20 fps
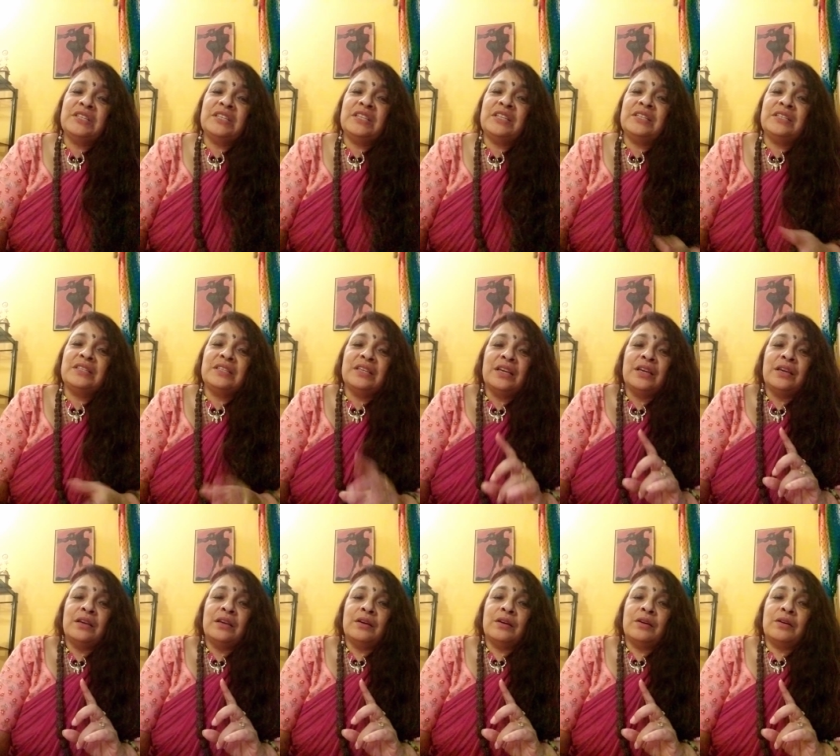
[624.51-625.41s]
It is
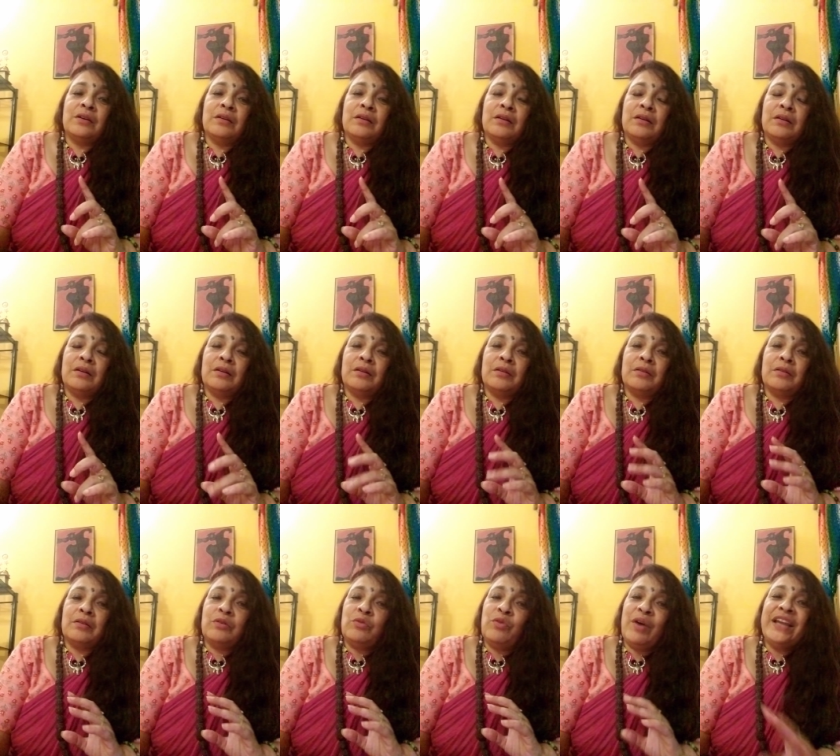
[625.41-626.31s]

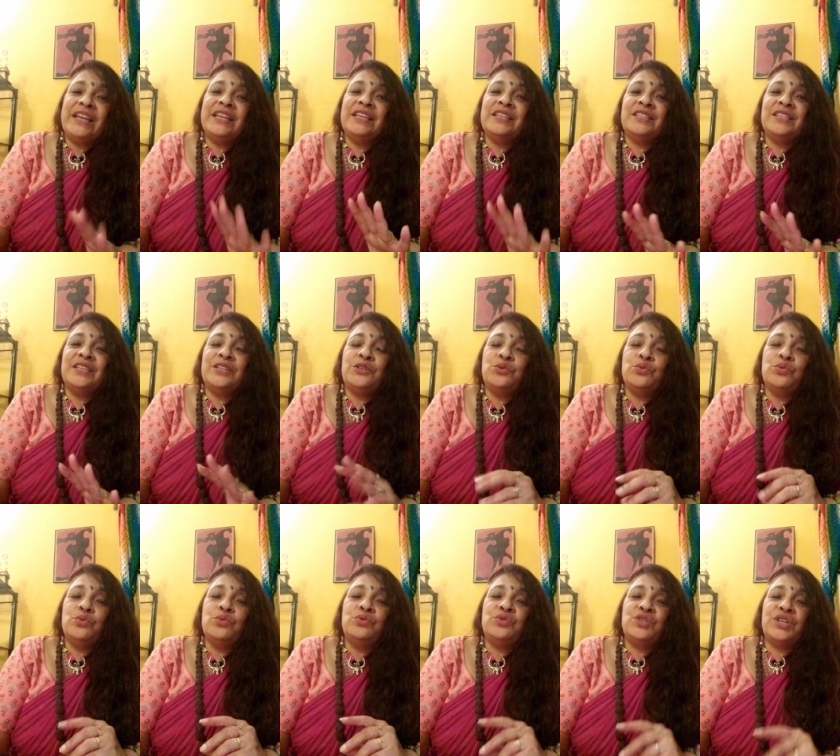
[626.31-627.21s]
quite easy
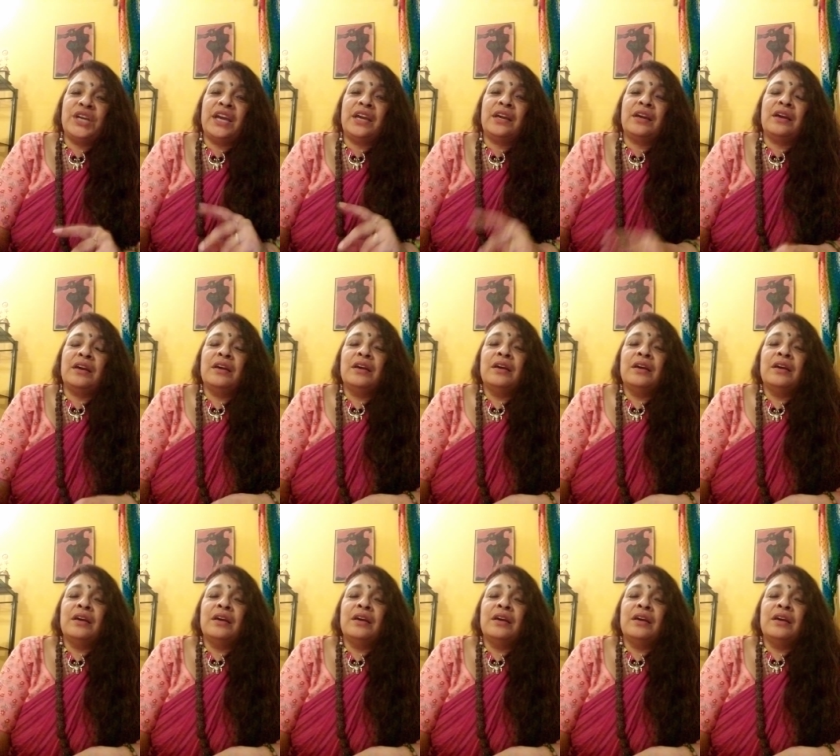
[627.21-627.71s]
to check